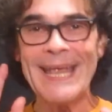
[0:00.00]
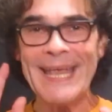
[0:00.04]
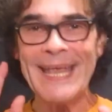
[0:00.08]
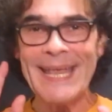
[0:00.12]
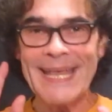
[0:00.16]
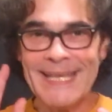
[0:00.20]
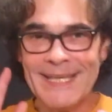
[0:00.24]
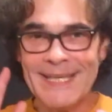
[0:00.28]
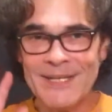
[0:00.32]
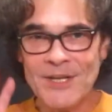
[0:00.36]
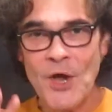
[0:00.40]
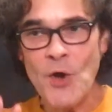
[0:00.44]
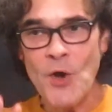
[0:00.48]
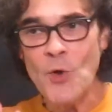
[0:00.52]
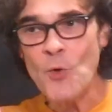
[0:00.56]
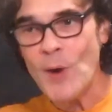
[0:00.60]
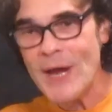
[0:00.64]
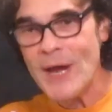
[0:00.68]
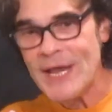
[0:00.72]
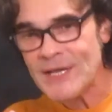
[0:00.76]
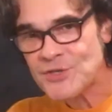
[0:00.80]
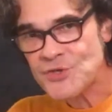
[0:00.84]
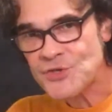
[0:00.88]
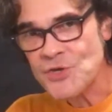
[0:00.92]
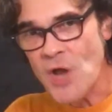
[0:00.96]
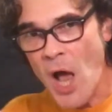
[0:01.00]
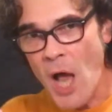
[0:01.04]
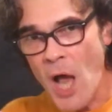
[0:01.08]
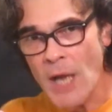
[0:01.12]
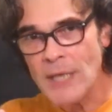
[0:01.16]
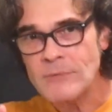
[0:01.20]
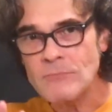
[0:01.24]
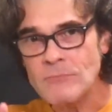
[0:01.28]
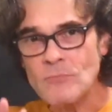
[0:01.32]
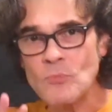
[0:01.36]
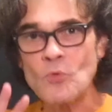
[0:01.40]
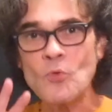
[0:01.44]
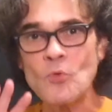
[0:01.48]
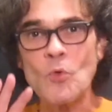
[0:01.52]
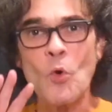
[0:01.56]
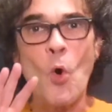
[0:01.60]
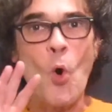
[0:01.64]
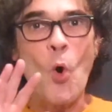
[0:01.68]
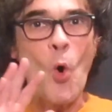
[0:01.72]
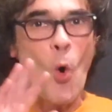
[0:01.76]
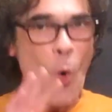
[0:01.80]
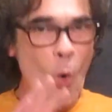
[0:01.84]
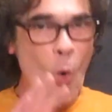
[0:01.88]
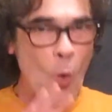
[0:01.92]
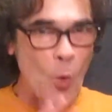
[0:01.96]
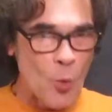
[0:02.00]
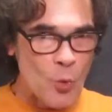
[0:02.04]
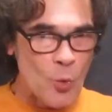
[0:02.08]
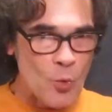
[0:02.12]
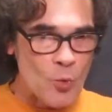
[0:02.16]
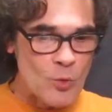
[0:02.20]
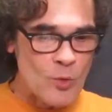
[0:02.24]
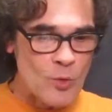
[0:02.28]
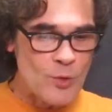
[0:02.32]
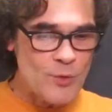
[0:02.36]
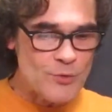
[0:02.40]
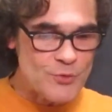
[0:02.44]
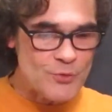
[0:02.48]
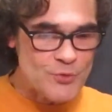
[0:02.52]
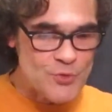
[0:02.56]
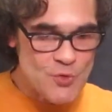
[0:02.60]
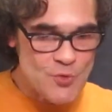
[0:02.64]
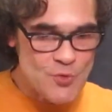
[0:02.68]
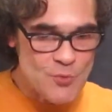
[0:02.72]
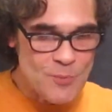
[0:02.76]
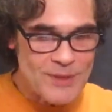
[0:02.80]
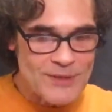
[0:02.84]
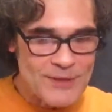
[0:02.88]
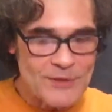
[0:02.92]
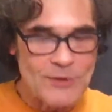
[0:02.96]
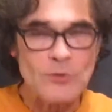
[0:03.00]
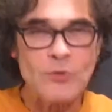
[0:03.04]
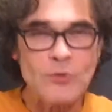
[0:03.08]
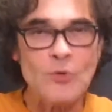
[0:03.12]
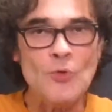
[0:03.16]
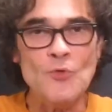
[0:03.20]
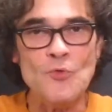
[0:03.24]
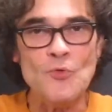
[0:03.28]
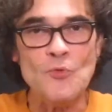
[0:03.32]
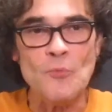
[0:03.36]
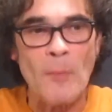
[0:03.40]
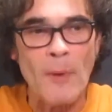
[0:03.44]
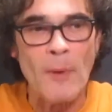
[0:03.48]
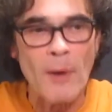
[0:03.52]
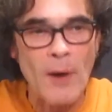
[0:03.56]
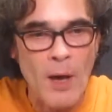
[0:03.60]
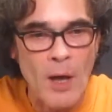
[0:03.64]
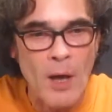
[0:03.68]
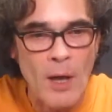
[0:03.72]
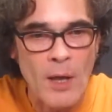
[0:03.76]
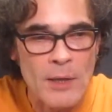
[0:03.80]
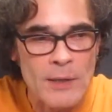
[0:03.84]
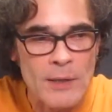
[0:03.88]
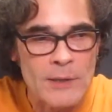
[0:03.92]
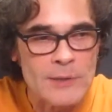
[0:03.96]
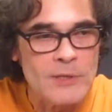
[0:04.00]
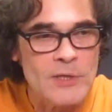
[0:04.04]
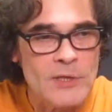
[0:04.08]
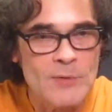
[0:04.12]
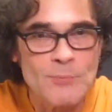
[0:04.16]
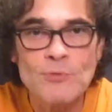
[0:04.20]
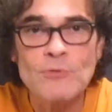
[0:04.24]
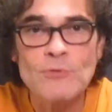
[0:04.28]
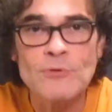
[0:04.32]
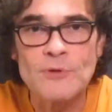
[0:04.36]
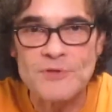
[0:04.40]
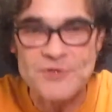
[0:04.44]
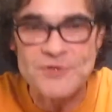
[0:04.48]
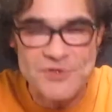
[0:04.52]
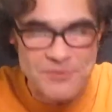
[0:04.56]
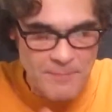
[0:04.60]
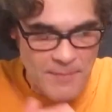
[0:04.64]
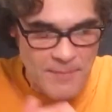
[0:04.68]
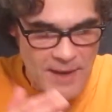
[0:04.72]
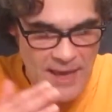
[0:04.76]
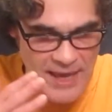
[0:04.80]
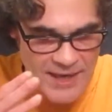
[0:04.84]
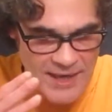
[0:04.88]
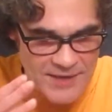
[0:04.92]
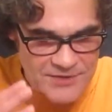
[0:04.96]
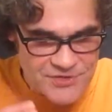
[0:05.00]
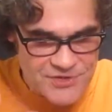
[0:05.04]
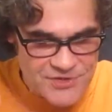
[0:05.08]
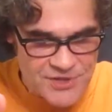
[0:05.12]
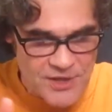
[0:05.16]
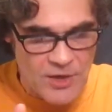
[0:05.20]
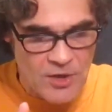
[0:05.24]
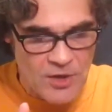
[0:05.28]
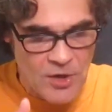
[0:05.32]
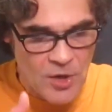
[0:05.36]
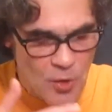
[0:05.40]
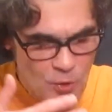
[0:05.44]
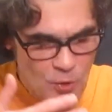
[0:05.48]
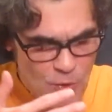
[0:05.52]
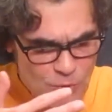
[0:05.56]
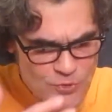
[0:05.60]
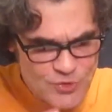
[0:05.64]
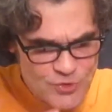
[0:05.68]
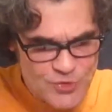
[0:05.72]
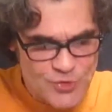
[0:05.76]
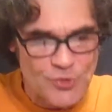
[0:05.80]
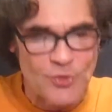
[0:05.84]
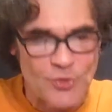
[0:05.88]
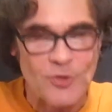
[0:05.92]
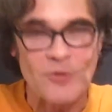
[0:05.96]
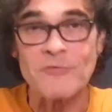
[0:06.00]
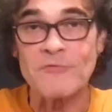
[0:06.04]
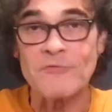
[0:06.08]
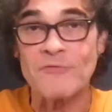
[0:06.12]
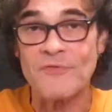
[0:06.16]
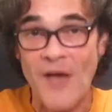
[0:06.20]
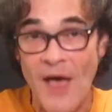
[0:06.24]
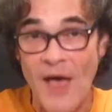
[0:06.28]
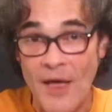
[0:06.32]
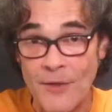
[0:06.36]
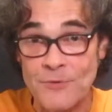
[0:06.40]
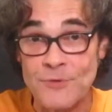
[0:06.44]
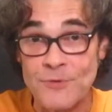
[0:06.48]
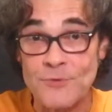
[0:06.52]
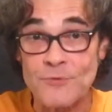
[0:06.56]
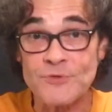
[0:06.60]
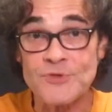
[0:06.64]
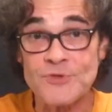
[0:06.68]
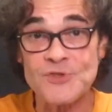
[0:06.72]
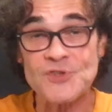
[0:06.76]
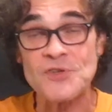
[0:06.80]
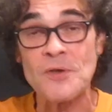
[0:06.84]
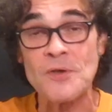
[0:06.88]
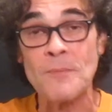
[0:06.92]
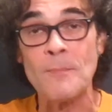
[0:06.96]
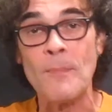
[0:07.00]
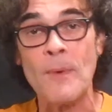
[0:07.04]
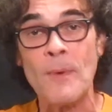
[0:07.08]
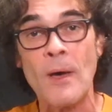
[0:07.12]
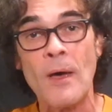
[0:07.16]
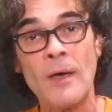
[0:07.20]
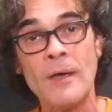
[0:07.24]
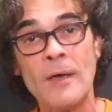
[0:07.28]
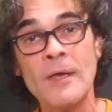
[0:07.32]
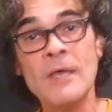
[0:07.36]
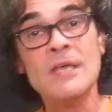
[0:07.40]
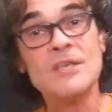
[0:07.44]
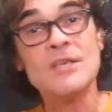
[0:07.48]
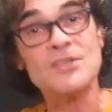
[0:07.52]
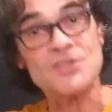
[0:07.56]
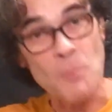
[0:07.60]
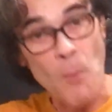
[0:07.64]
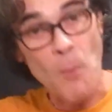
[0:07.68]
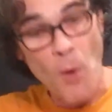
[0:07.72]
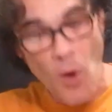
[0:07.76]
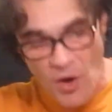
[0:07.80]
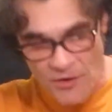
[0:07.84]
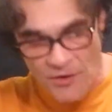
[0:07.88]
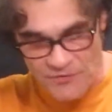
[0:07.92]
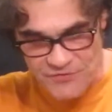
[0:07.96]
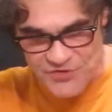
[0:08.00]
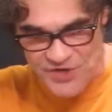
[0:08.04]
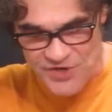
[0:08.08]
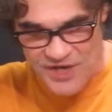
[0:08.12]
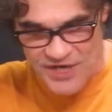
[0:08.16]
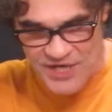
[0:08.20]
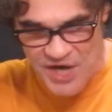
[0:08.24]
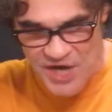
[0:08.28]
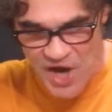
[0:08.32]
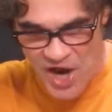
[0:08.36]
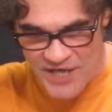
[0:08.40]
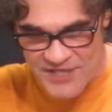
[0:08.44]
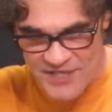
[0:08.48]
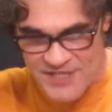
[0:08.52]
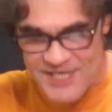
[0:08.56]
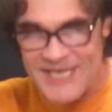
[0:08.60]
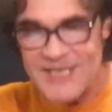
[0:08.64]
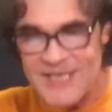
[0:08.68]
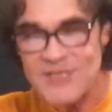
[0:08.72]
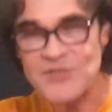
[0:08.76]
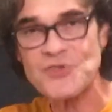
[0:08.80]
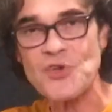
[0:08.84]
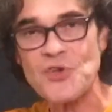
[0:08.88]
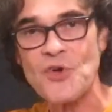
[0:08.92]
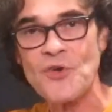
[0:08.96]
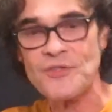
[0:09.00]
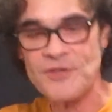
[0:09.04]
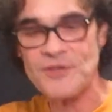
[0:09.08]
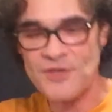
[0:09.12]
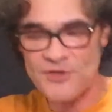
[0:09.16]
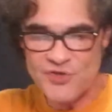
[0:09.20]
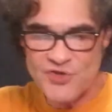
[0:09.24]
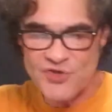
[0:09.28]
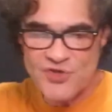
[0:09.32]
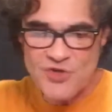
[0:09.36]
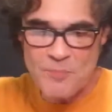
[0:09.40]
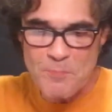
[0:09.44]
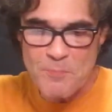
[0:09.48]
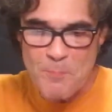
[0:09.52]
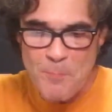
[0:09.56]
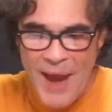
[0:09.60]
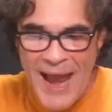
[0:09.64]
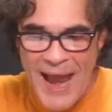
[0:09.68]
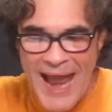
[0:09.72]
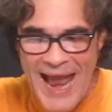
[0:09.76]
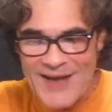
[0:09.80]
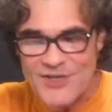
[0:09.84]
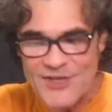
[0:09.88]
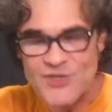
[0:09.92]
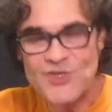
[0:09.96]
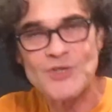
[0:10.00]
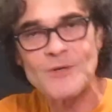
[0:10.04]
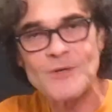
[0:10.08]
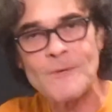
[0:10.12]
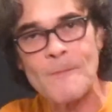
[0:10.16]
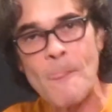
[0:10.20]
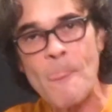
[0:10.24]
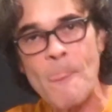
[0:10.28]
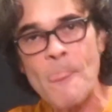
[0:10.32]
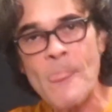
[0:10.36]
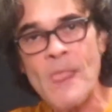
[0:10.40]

it's not all doom and gloom. Liberalism as a culture values some offsetting ideas on this. Compassion,